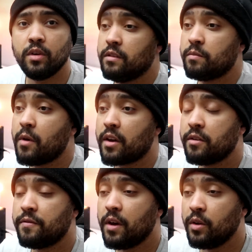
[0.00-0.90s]
This
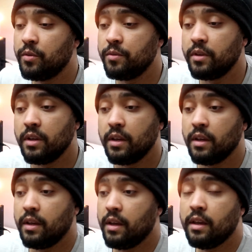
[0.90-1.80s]
microphone
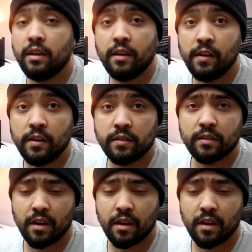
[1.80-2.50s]
is,